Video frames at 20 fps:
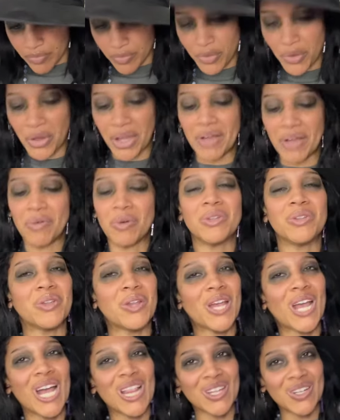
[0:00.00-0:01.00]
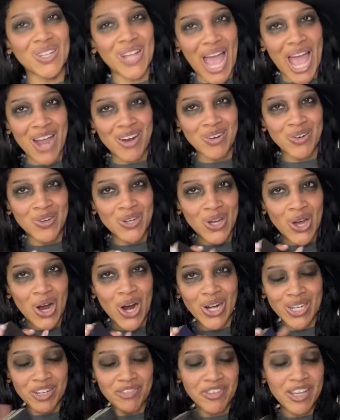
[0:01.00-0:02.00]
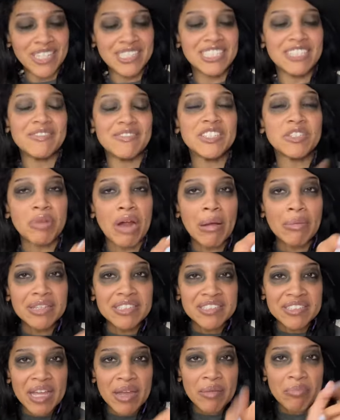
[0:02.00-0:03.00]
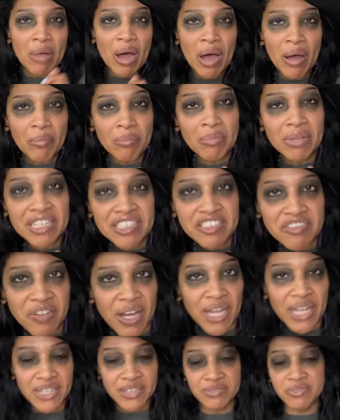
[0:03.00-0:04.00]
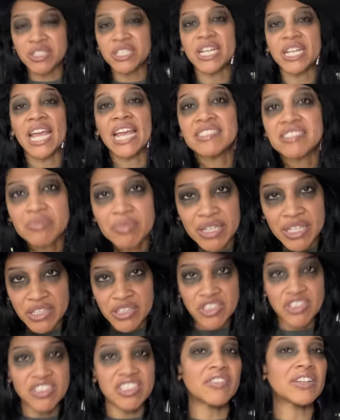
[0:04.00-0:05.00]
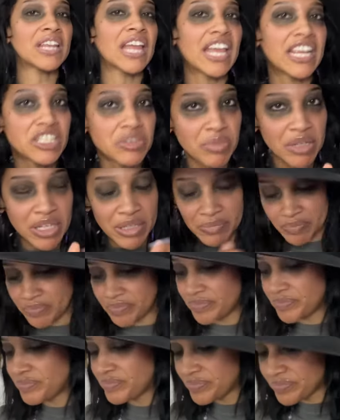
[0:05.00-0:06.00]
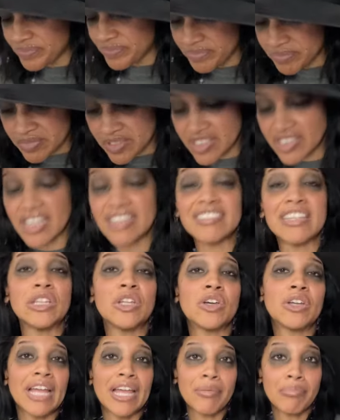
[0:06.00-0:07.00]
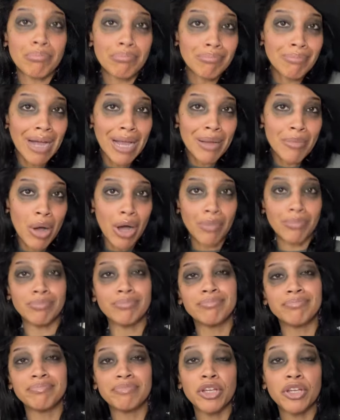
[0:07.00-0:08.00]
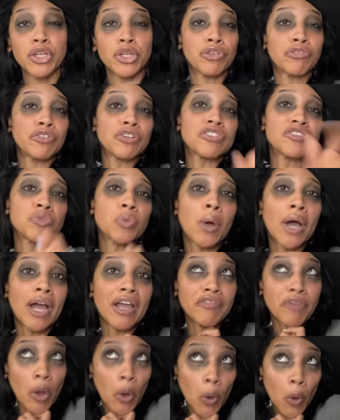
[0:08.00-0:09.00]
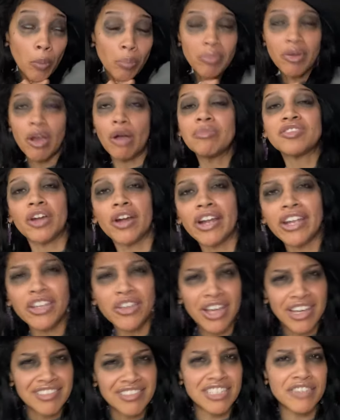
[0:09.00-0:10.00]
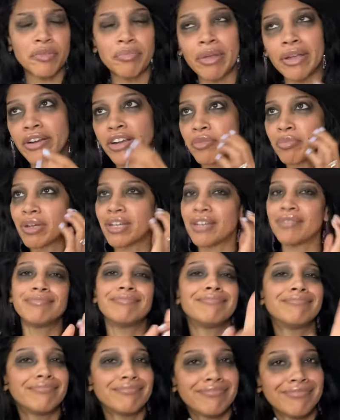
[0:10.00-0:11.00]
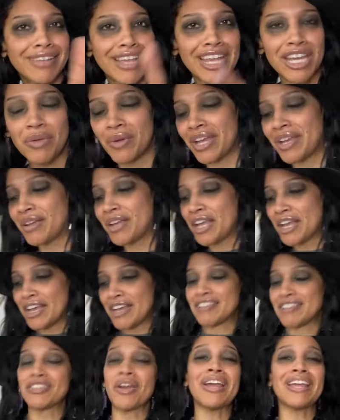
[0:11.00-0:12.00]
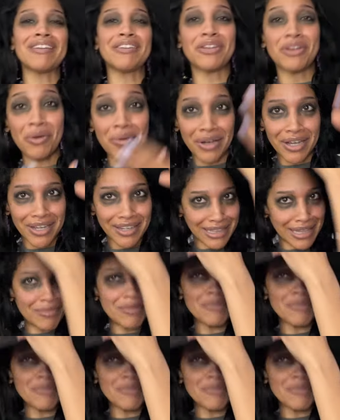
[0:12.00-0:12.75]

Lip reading: Okay, well, they got a little aggro and guard and defensive. It's probably stepmom, but it's fine. She hates me. She's never liked me. It's because I look like my mom, your first wife. Oh, I'm sorry. You guys never married, but anyway. Sorry, you know what? Let